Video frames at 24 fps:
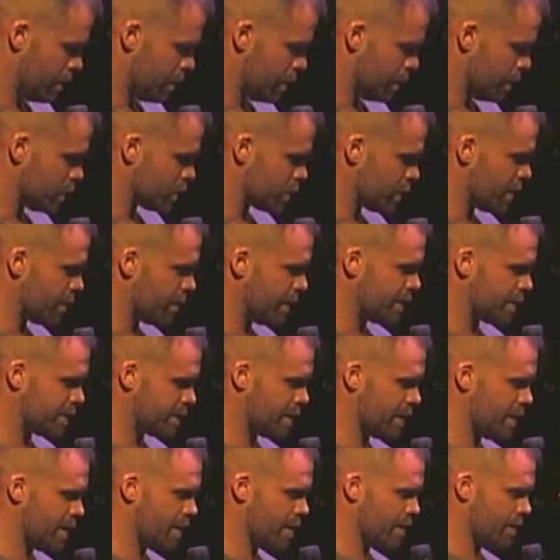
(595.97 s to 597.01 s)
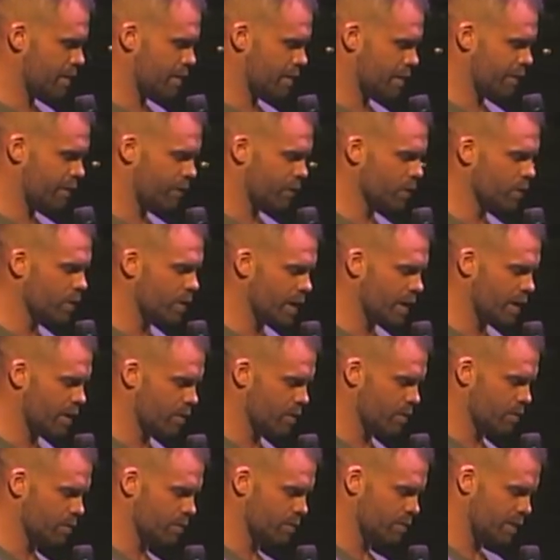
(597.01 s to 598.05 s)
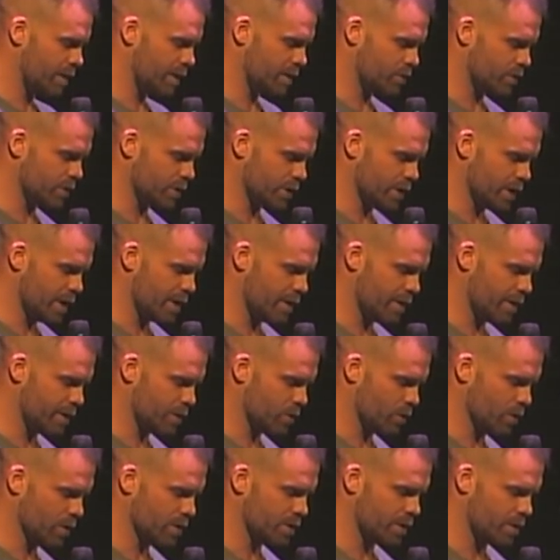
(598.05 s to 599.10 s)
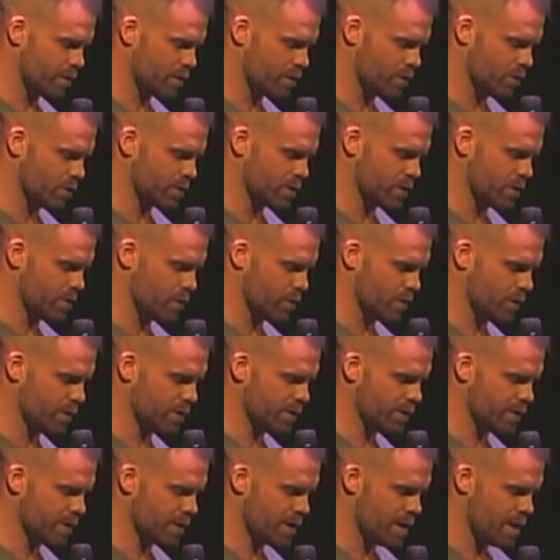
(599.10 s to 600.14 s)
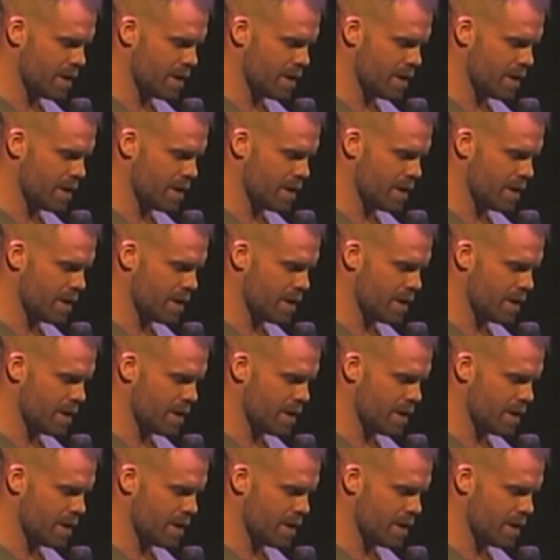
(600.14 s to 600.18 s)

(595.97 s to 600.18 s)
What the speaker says: So anyways, they flew down into Regina, and they told us they were closing the doors.